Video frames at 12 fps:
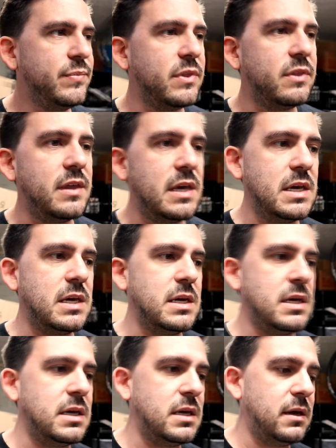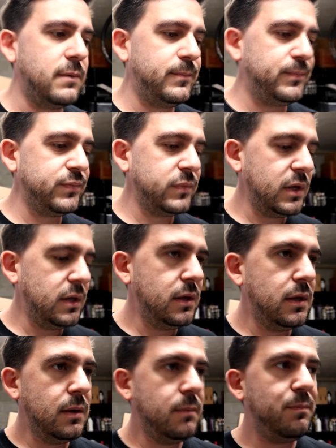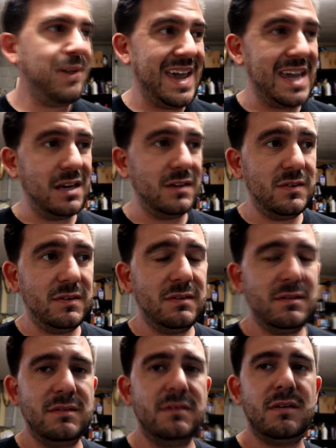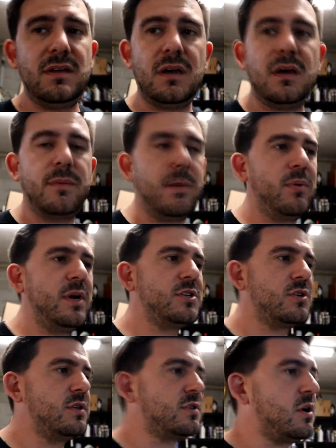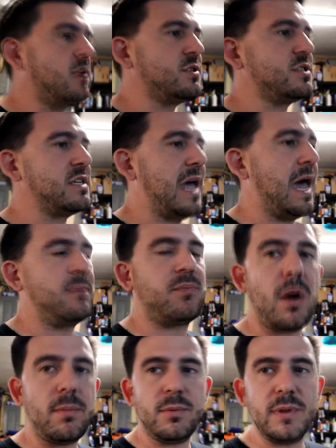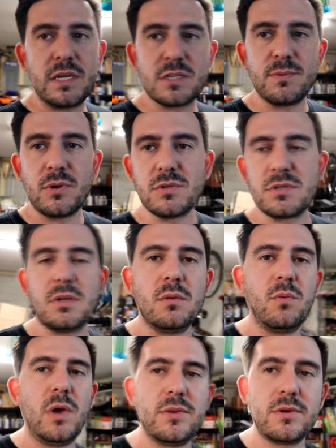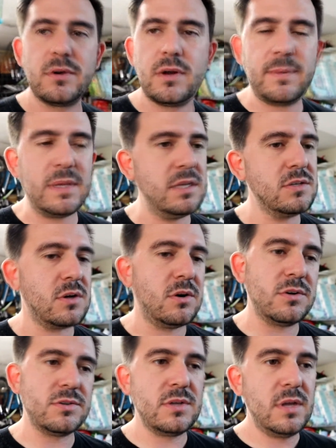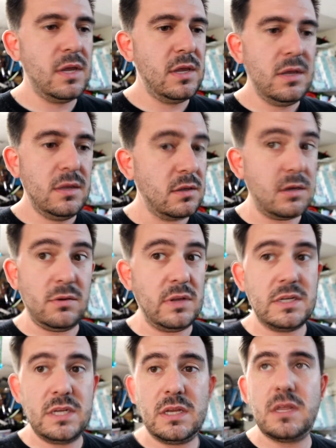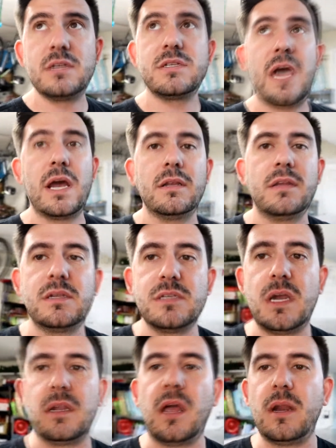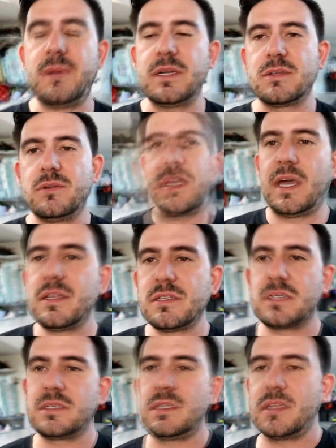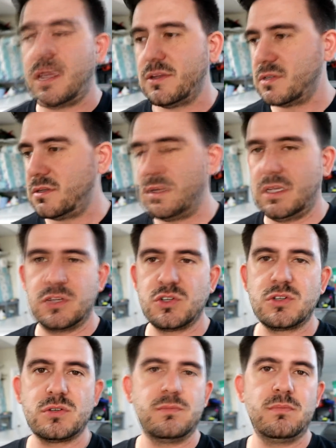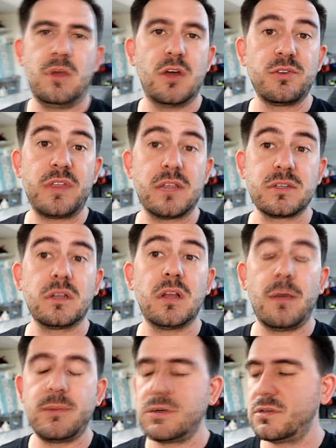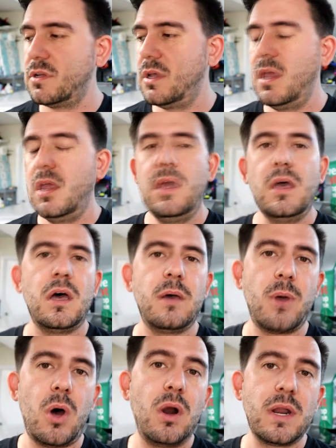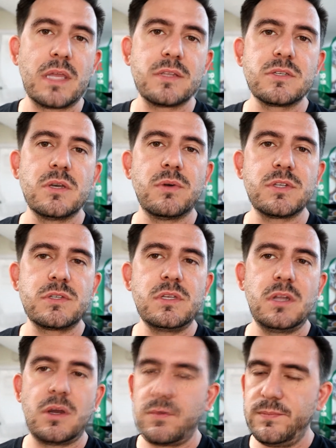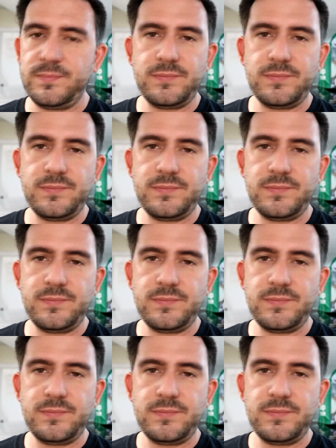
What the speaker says: The paint. I'm pretty sure this car sat probably exposed weather. I mean, these cars, you know, they sat a lot. I mean, it's only got 60,000-ish, 100,000 kilometers on it. So it's, you know,